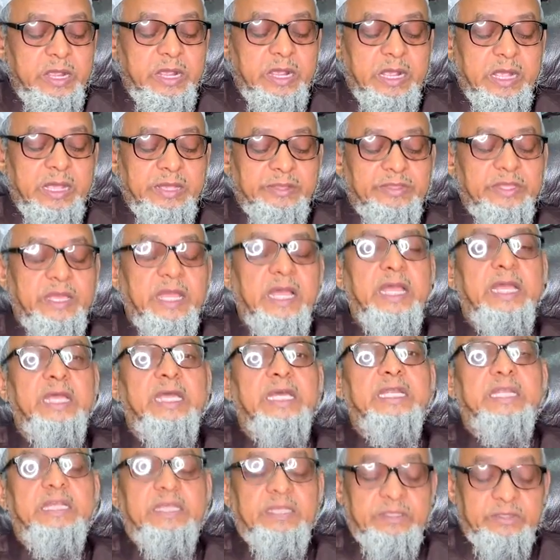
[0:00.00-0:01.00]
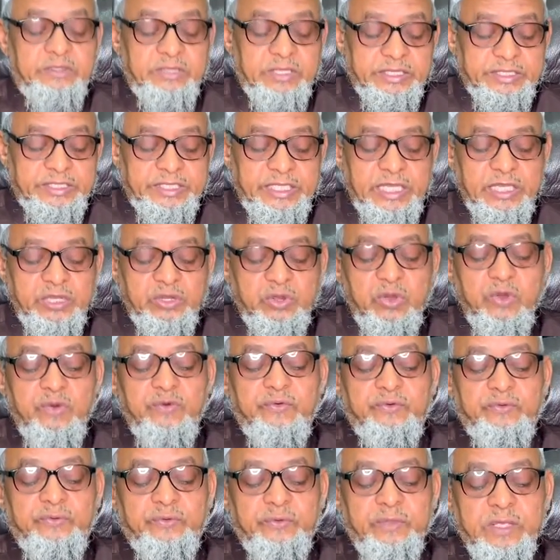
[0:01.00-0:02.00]
And the higher is the saying
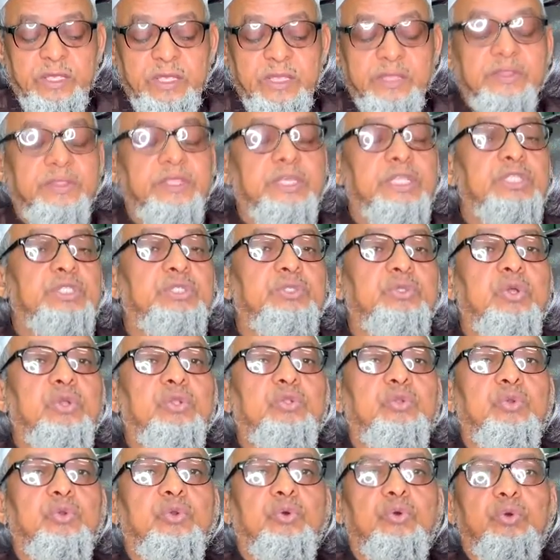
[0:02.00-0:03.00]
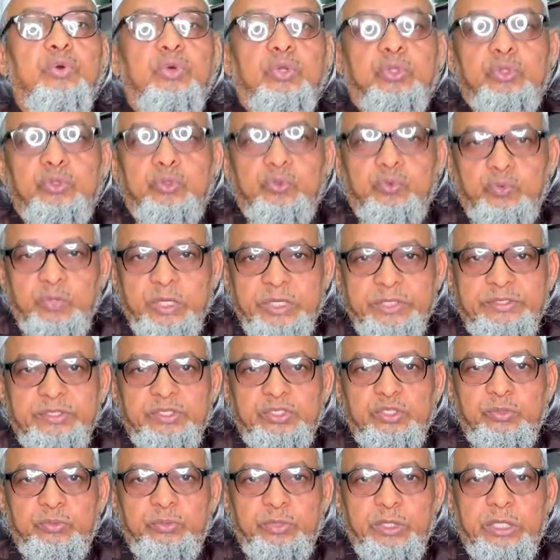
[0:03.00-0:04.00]
of there is no true God worthy
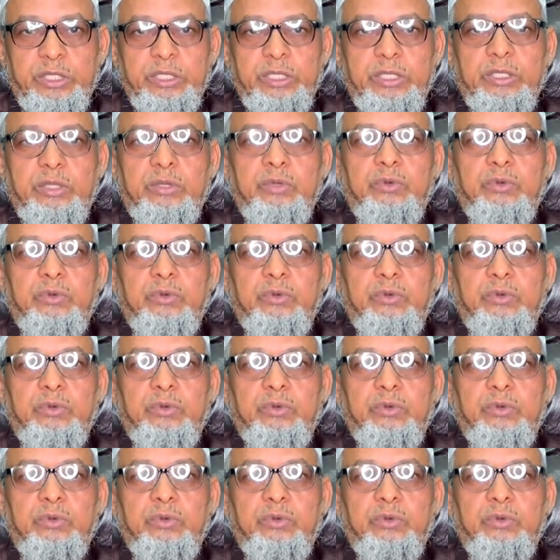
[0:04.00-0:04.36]
to be